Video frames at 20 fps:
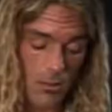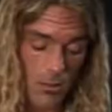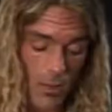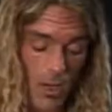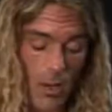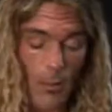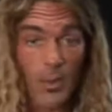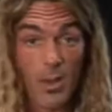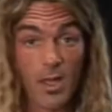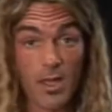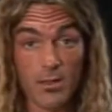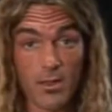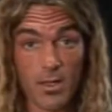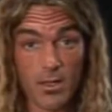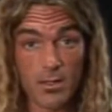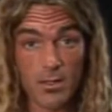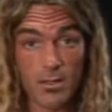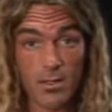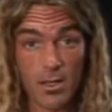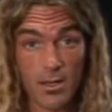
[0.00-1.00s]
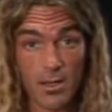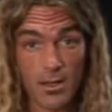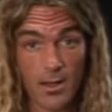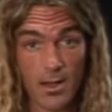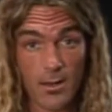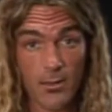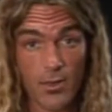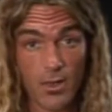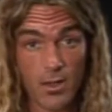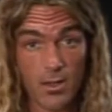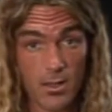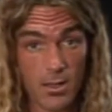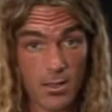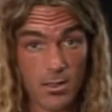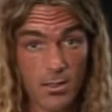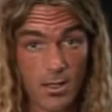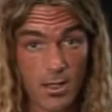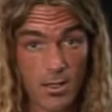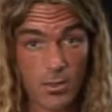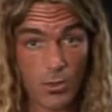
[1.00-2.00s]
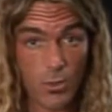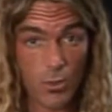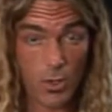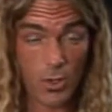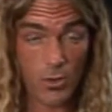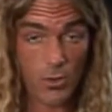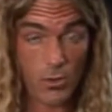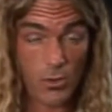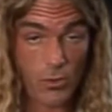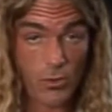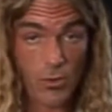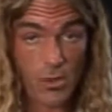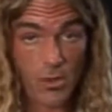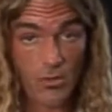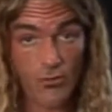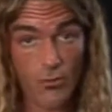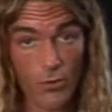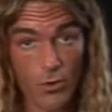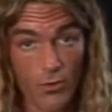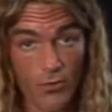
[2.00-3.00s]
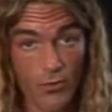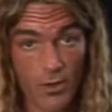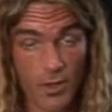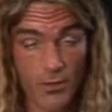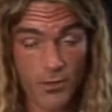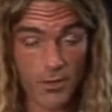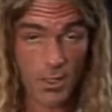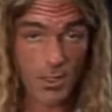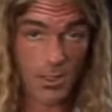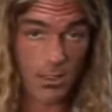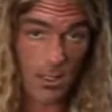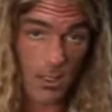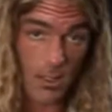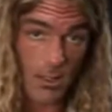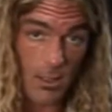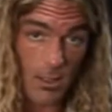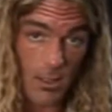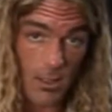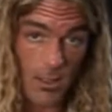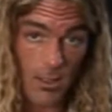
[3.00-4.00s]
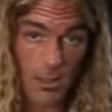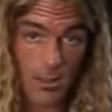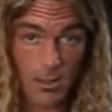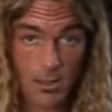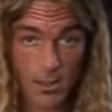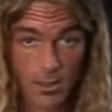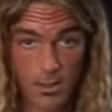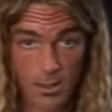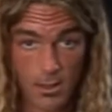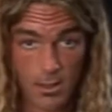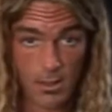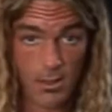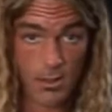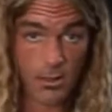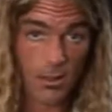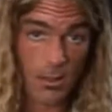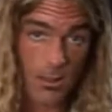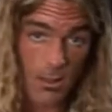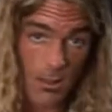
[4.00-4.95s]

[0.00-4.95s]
When I'm playing this, it's clear that I'm thinking in 6. 1, 2, 3, 4, 5, 6. Da, da, da, da, da, da, da,